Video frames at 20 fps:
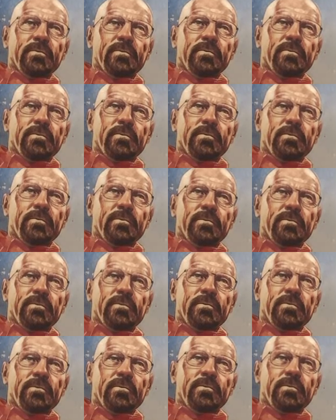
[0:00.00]

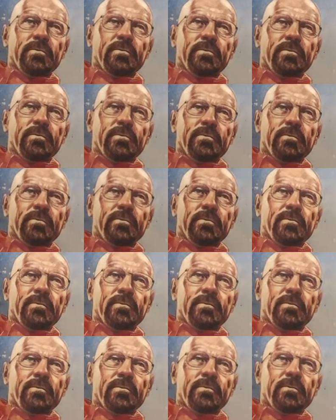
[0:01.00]

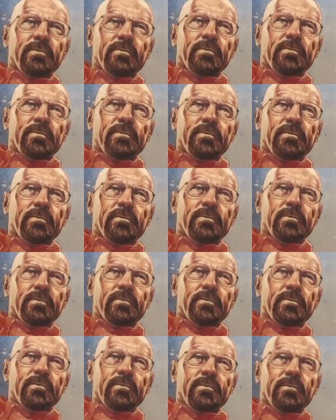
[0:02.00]

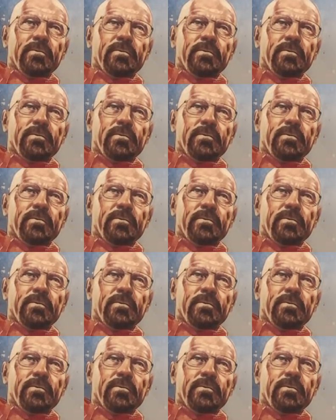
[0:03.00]
(silent)